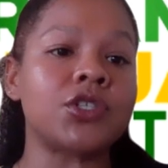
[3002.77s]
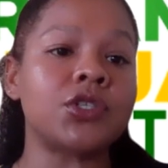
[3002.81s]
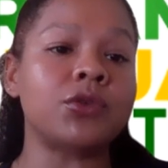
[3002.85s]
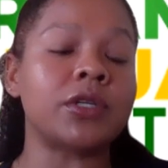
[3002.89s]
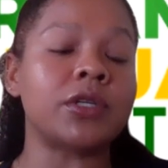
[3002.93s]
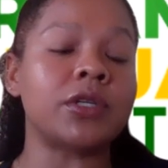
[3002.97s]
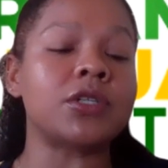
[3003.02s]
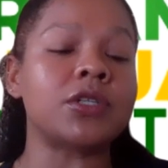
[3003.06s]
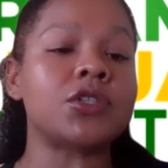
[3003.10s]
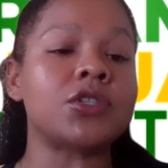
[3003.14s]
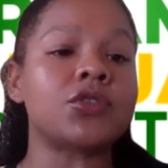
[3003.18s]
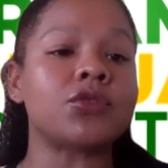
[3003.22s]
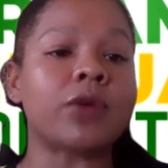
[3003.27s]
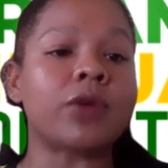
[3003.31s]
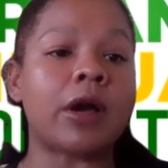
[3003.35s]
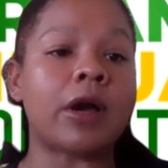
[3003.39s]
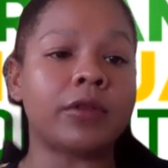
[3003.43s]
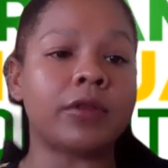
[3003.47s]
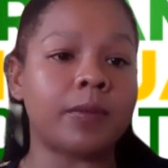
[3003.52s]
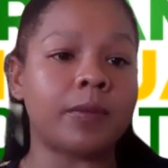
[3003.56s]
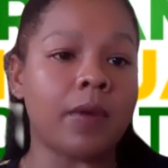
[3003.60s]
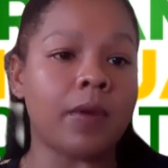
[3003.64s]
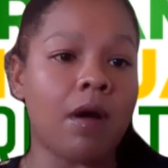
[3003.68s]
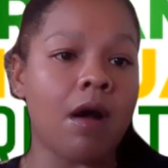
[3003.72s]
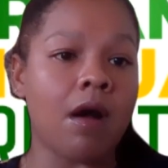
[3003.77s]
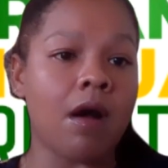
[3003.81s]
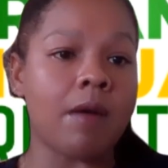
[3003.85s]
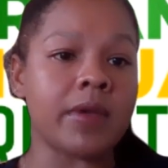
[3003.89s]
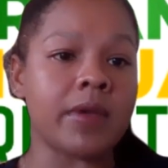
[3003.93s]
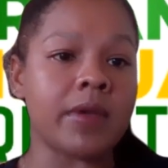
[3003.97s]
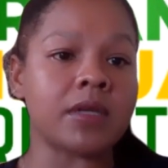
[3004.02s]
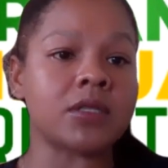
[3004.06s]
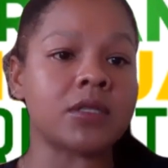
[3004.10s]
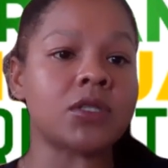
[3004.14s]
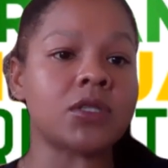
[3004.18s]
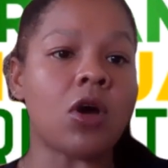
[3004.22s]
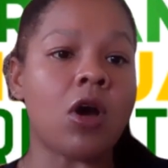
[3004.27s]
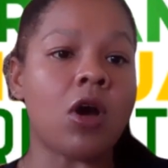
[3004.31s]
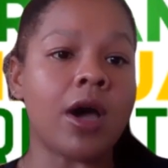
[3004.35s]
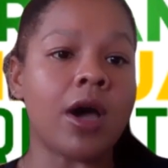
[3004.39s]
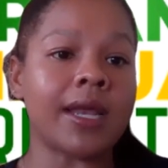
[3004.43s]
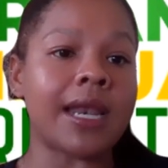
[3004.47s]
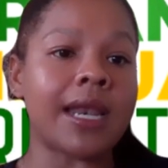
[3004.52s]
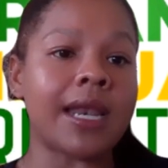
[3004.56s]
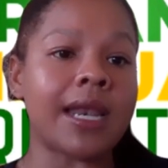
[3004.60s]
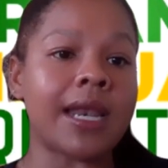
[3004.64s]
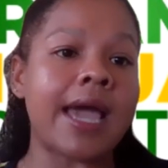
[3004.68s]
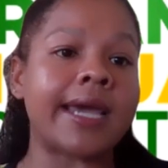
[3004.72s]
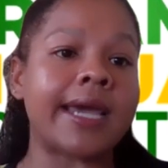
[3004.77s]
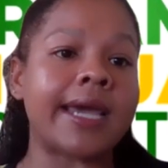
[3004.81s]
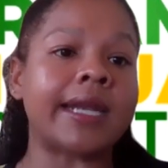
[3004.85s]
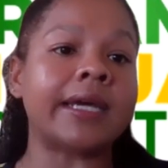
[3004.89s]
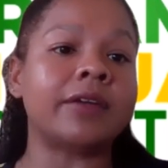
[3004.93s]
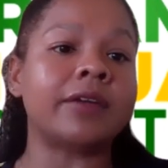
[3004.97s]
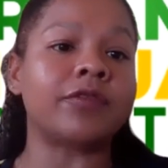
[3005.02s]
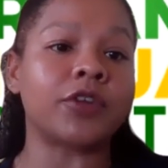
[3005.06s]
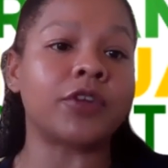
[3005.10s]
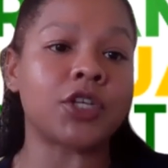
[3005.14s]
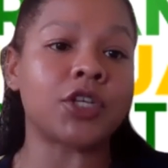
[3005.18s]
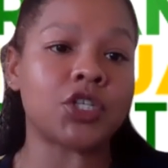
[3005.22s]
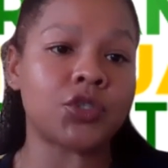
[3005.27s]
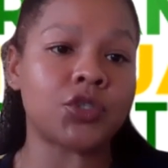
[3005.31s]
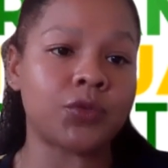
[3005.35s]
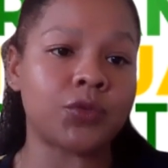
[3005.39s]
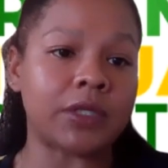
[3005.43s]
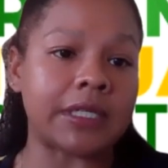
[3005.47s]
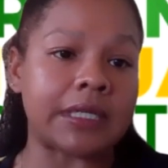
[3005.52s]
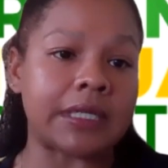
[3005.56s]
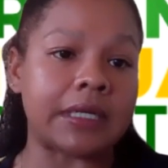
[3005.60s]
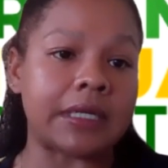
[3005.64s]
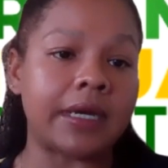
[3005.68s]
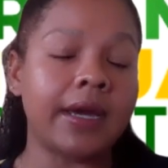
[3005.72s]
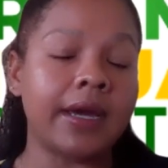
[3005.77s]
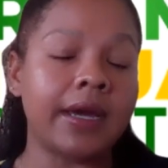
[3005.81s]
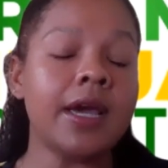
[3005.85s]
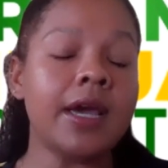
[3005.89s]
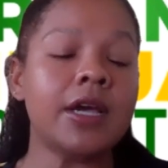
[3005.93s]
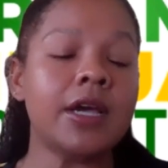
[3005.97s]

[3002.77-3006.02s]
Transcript: students throughout the Bahamas, online and virtually.